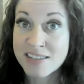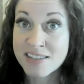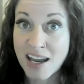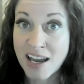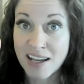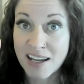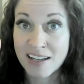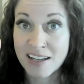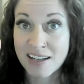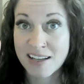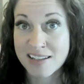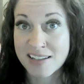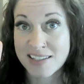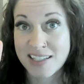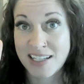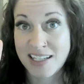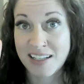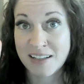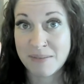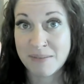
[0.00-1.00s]
The second
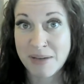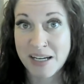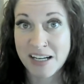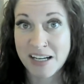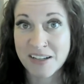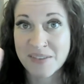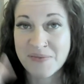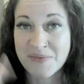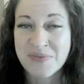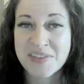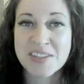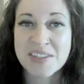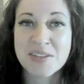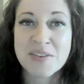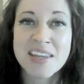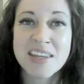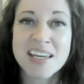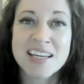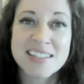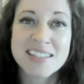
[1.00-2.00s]
Essene mirror.
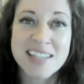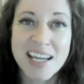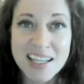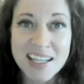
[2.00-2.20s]
So